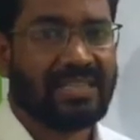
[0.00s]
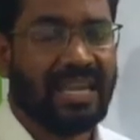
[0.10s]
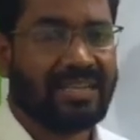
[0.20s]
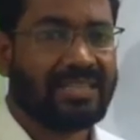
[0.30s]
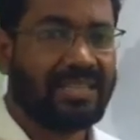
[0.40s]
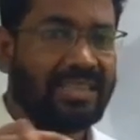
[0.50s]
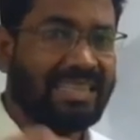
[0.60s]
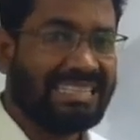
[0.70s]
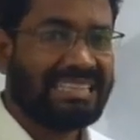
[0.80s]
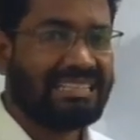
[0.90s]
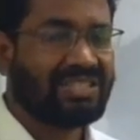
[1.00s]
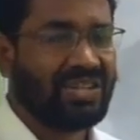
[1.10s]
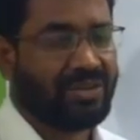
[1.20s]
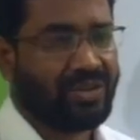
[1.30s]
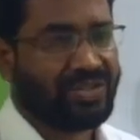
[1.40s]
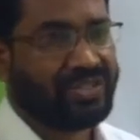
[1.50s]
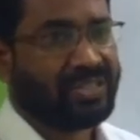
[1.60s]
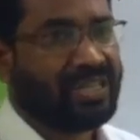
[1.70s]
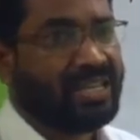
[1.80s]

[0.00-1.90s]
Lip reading: and this is the question.